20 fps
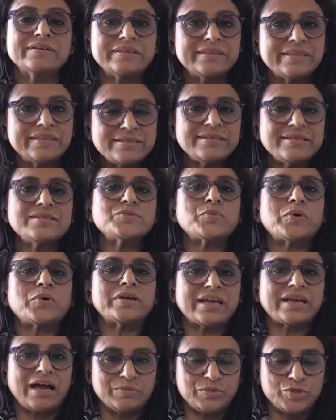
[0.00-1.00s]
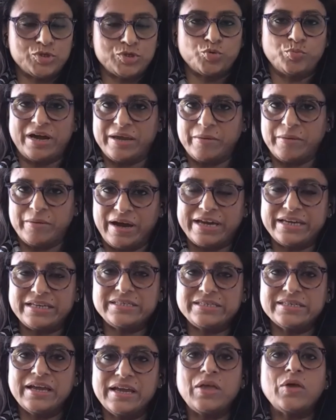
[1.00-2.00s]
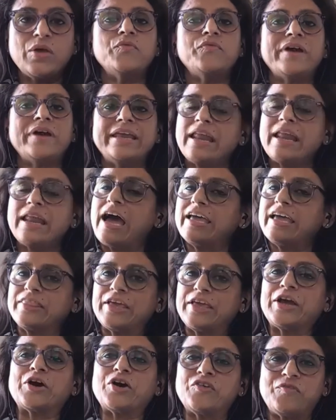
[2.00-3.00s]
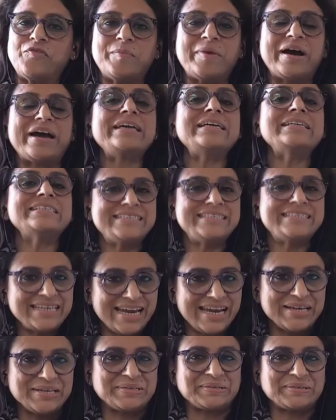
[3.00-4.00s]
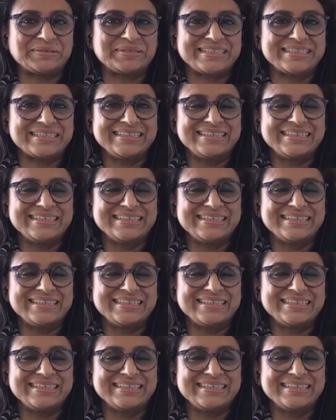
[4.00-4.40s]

This is what comes to my mind when I think of my childhood.